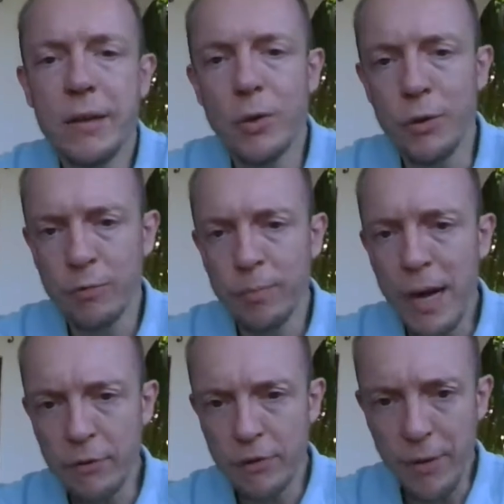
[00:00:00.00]
all those
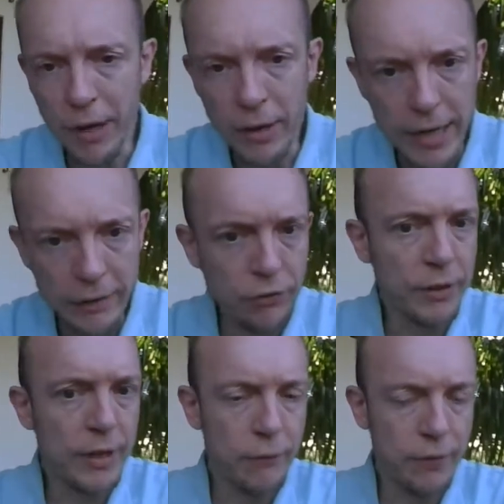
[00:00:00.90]
privacy regulations
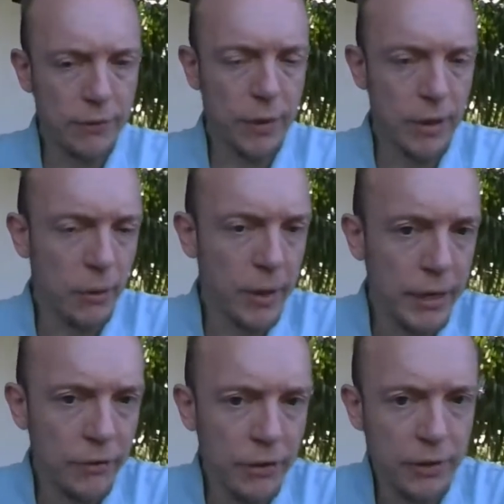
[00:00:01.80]
in different
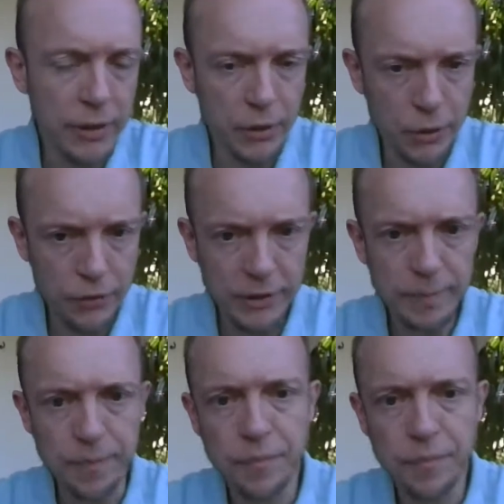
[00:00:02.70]
locations and countries,